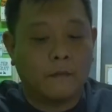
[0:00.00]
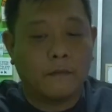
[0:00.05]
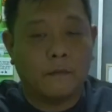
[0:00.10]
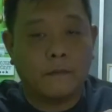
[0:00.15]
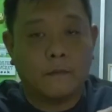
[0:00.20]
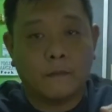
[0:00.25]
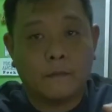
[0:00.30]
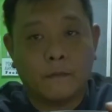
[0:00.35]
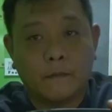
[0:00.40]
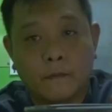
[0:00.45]

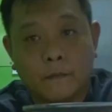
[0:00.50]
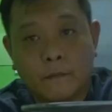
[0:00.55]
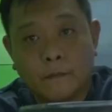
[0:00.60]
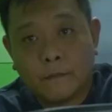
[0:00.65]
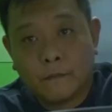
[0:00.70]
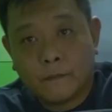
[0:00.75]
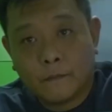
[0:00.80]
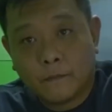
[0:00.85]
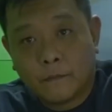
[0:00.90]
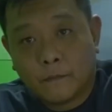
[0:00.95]

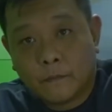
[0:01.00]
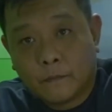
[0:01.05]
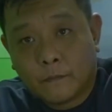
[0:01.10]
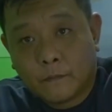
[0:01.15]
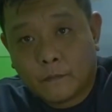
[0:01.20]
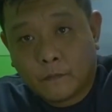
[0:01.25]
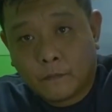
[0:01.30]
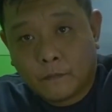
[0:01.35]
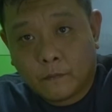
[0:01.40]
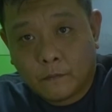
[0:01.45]

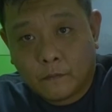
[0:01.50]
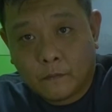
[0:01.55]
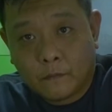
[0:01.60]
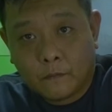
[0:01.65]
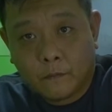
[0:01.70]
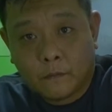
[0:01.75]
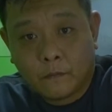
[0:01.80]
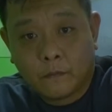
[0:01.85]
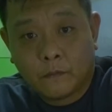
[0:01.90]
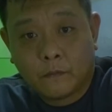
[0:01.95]

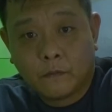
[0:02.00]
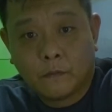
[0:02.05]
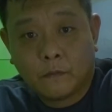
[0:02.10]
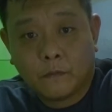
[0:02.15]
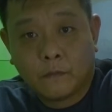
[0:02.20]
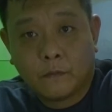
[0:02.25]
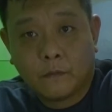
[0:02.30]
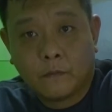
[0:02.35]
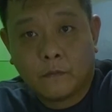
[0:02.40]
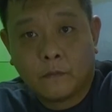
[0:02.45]

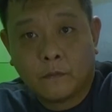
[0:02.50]
(silence)